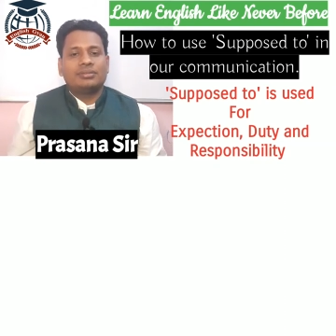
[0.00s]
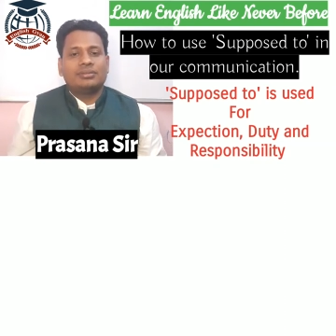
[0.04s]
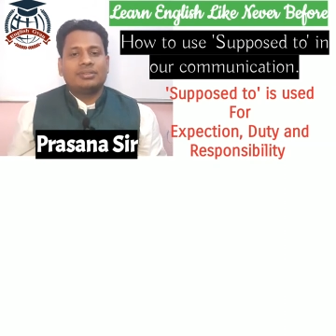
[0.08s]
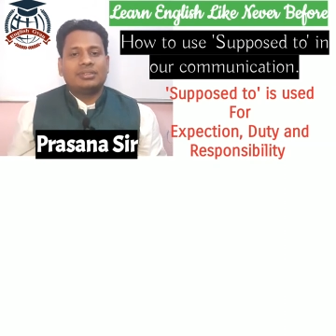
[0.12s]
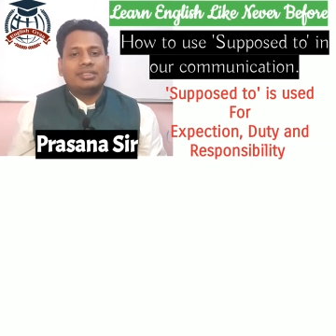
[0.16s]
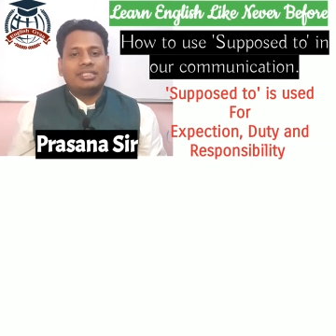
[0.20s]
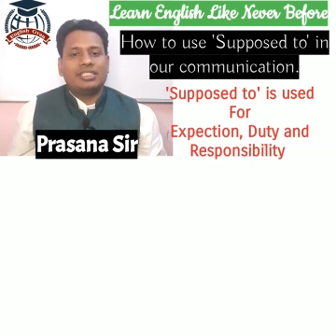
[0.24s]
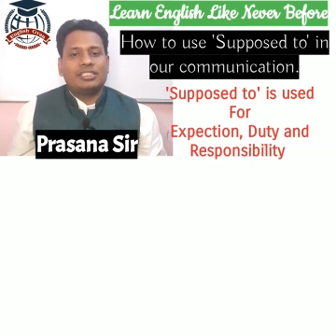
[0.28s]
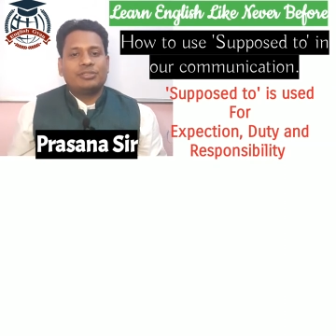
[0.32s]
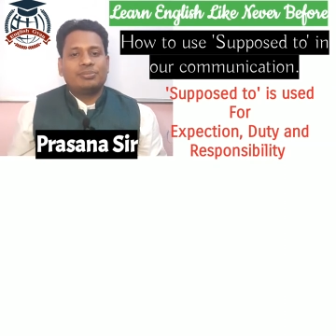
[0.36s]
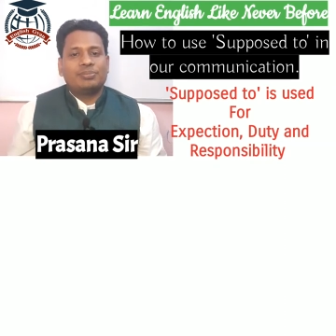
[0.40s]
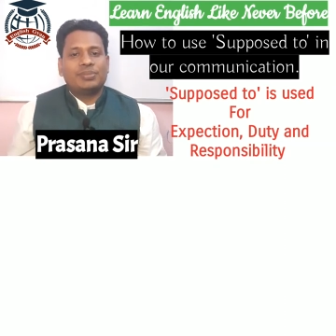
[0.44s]

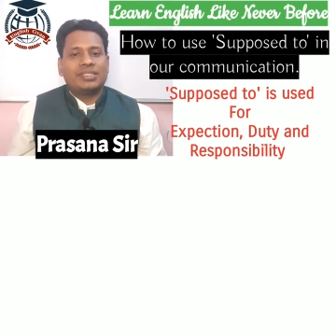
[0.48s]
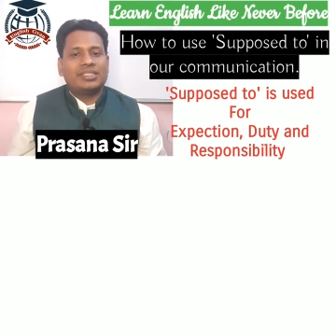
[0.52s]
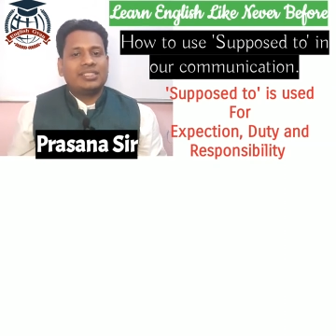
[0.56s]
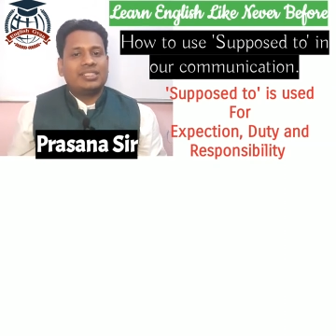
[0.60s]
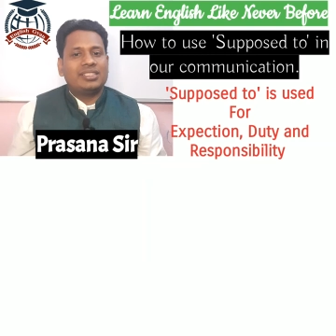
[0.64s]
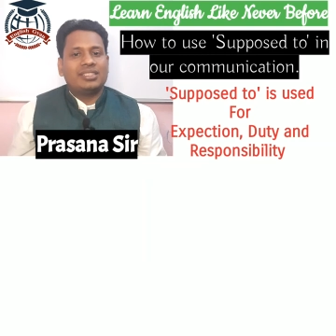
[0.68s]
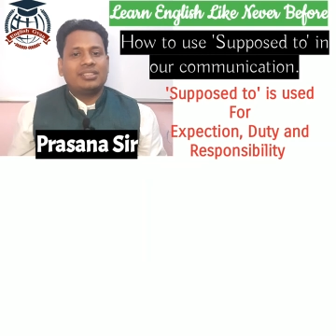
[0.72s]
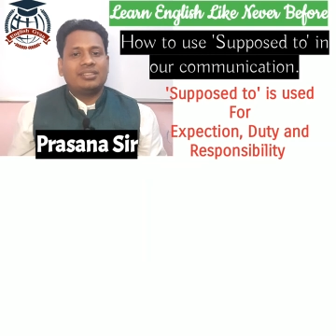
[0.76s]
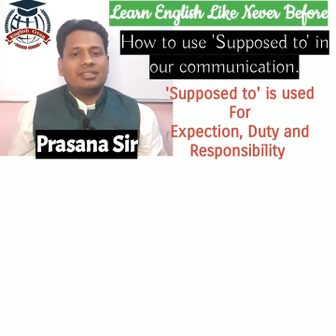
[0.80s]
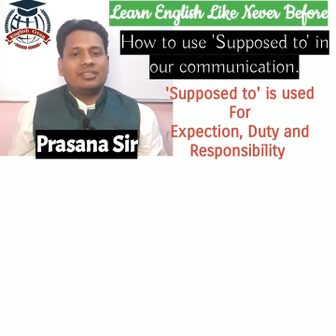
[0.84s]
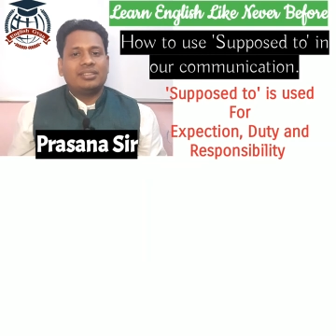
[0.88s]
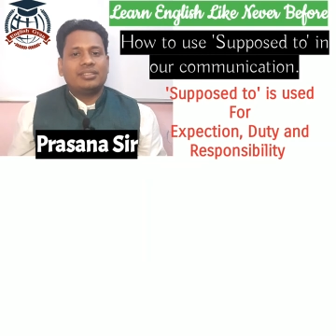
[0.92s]
this
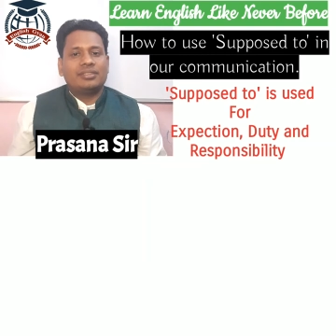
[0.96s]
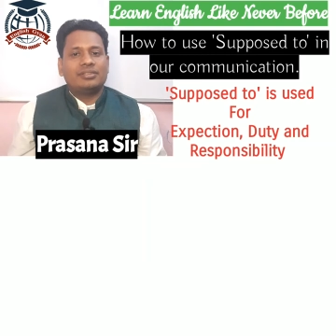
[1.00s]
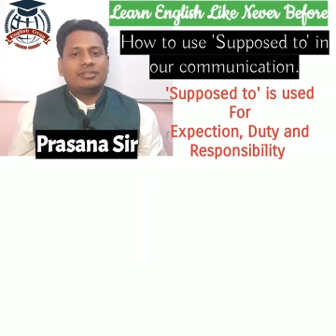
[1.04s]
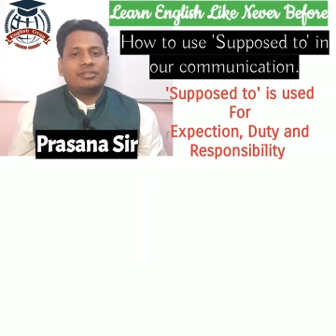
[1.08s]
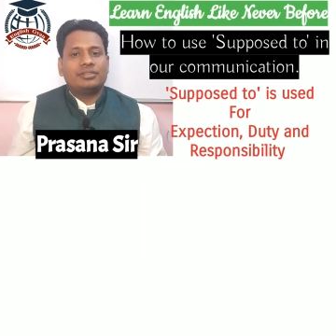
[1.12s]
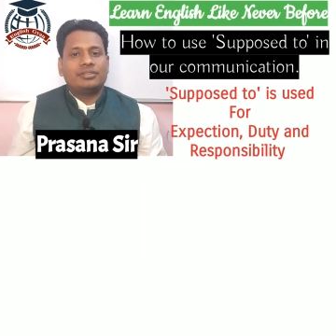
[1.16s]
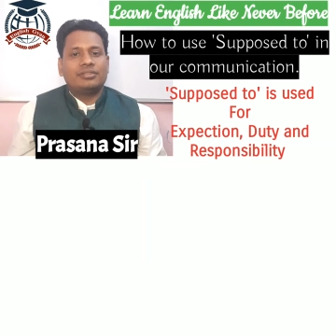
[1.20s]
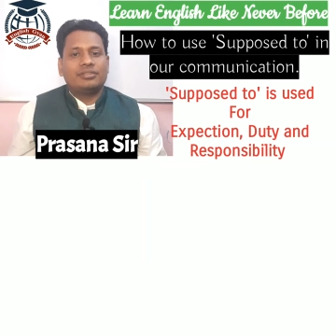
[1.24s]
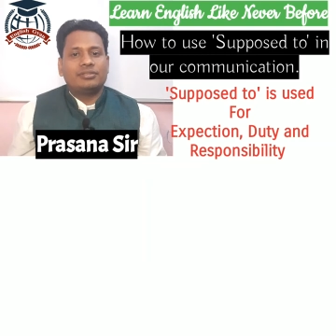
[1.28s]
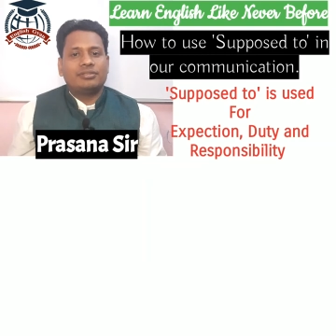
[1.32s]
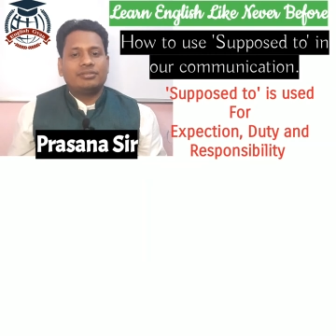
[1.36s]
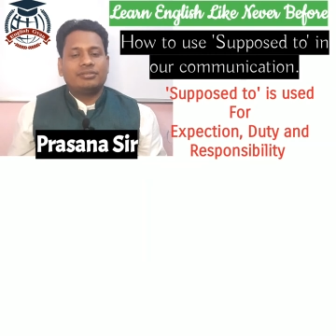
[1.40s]
particular
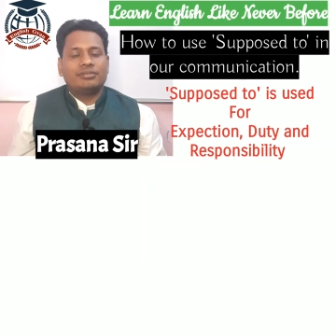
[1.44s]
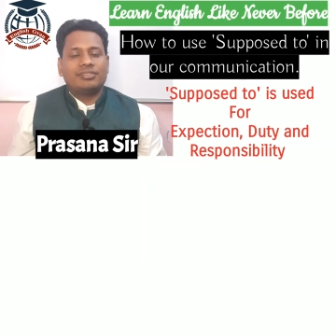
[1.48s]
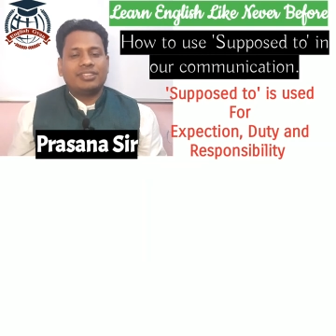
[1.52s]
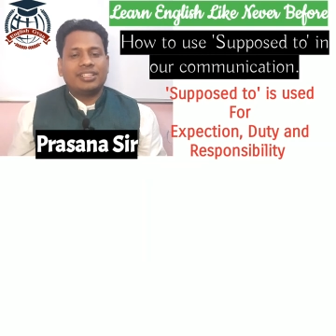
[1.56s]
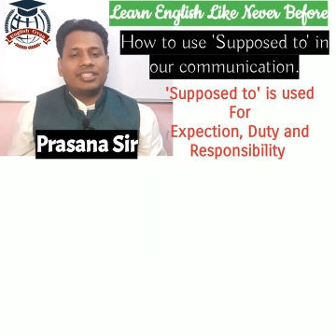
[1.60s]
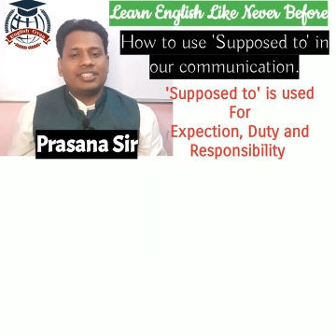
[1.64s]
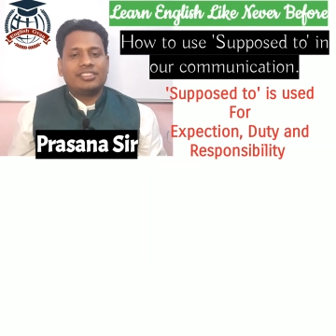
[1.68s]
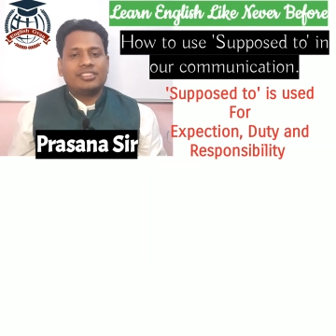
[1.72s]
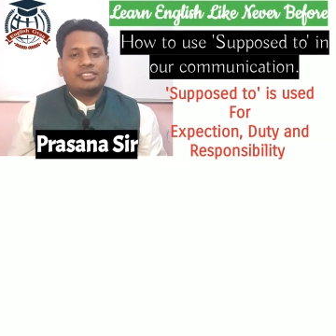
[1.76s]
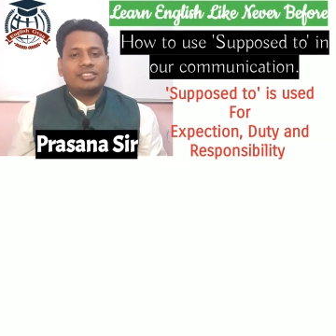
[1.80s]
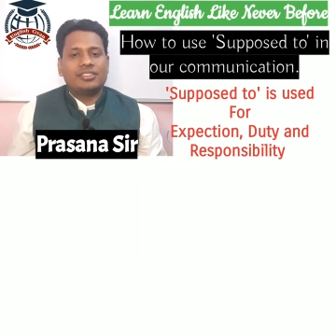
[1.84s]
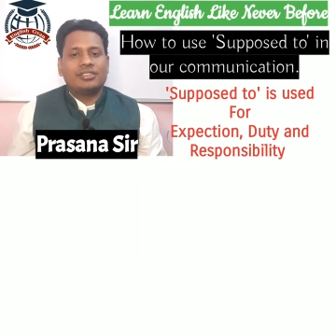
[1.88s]

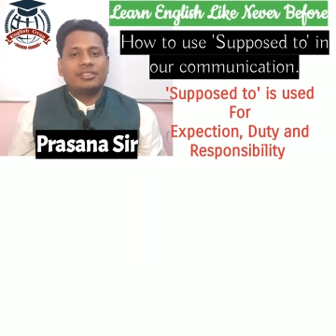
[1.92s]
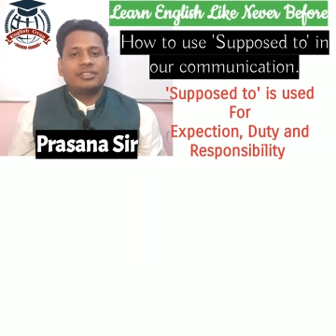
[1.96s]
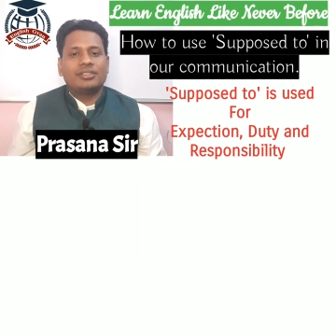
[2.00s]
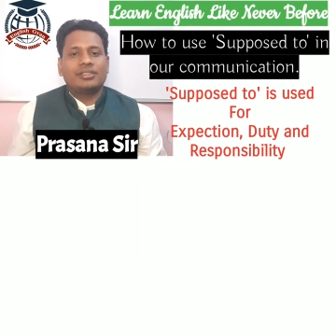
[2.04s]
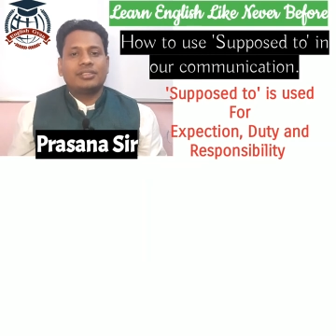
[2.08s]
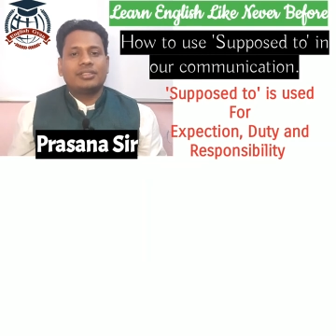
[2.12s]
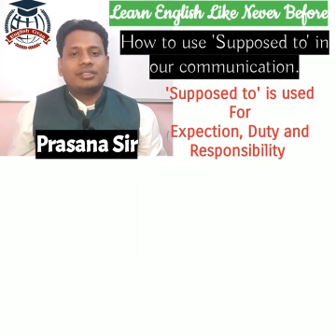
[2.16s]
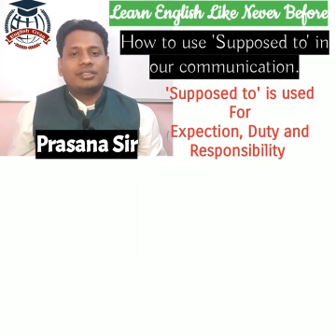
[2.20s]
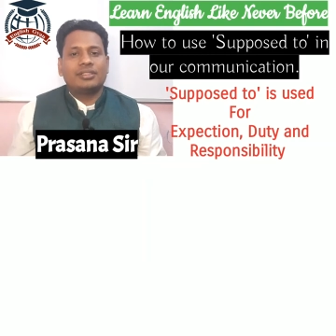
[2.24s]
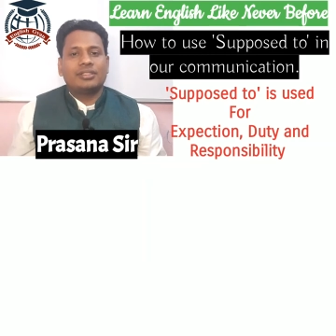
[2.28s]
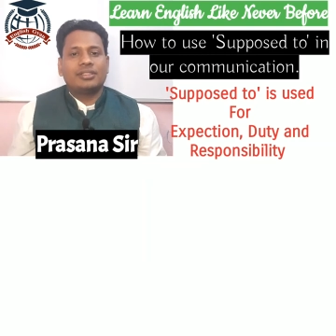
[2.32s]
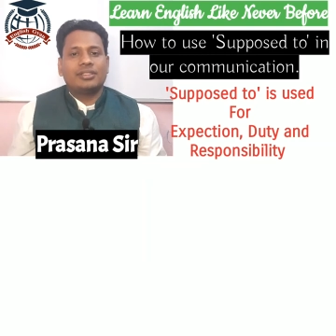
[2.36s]
phrase
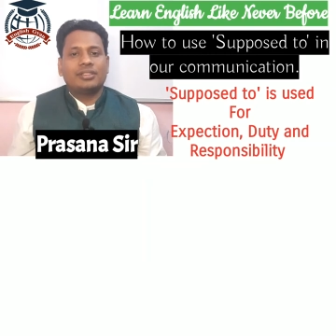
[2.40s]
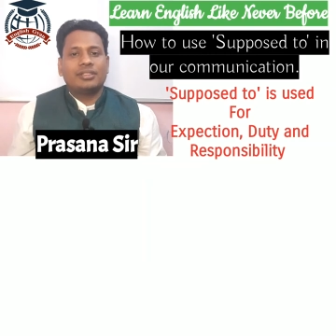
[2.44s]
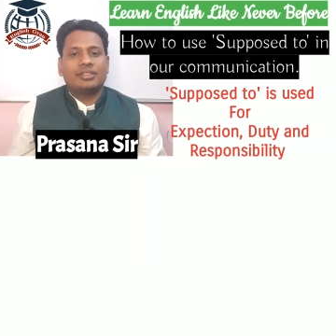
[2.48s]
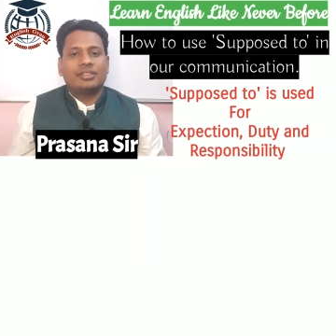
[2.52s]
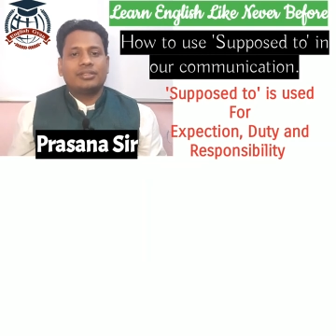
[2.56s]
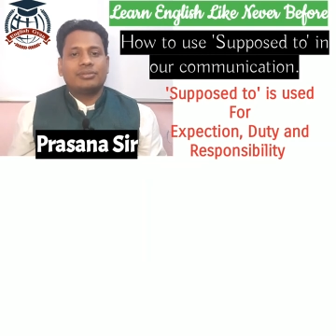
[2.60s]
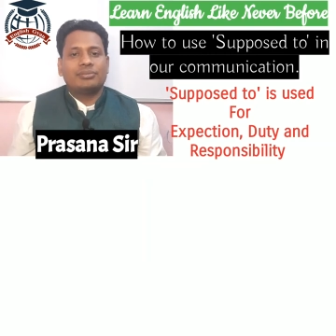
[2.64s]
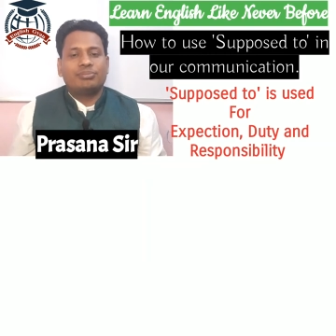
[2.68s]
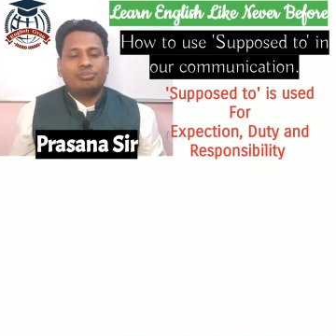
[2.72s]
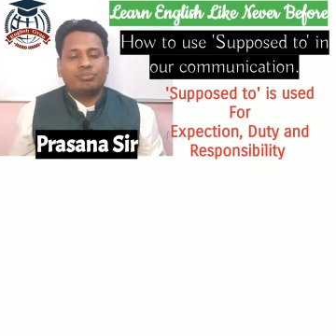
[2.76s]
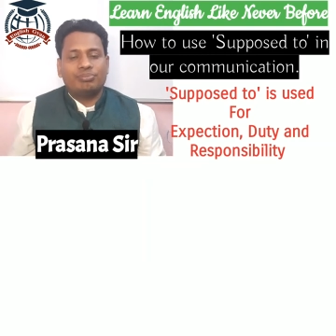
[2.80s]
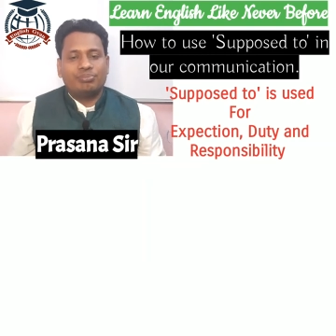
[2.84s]

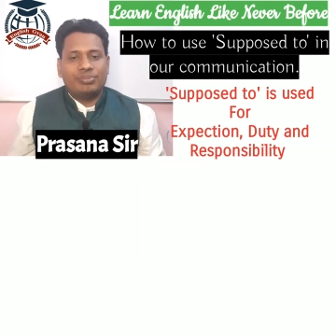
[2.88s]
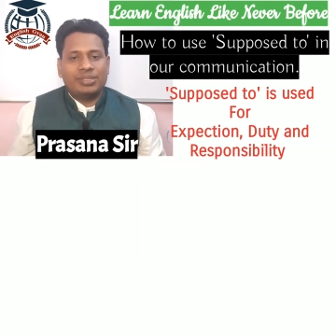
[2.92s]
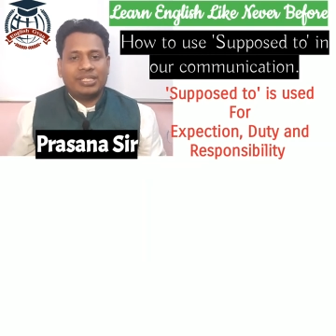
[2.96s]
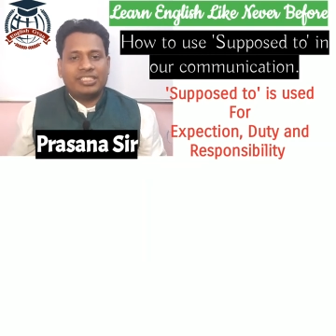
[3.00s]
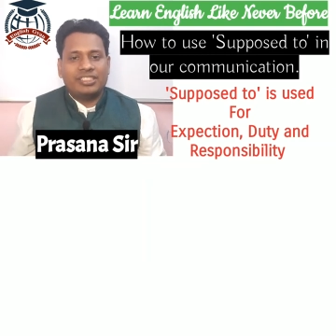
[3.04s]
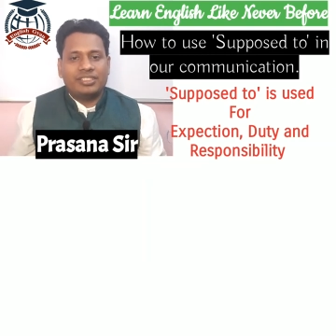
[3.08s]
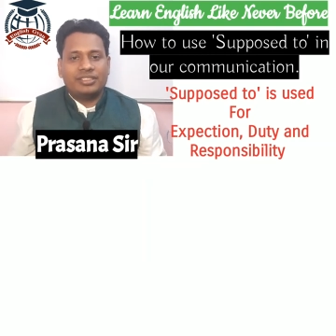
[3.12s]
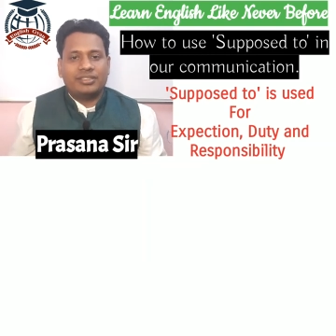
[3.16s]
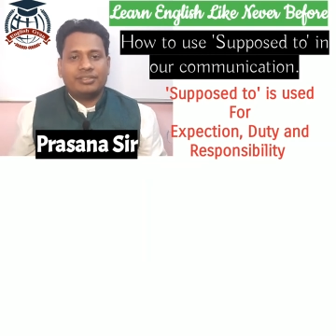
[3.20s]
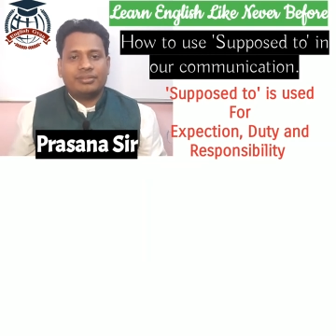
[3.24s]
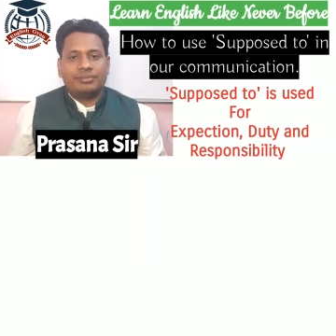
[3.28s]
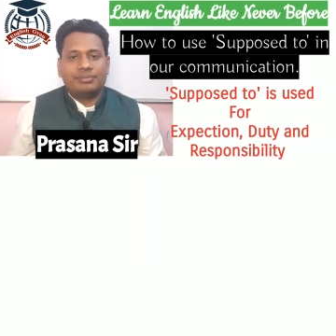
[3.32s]

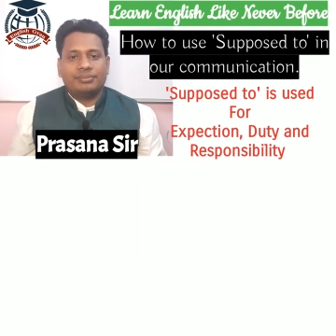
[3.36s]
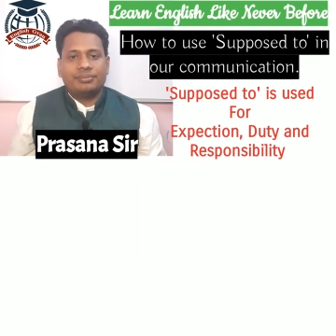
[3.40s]
better.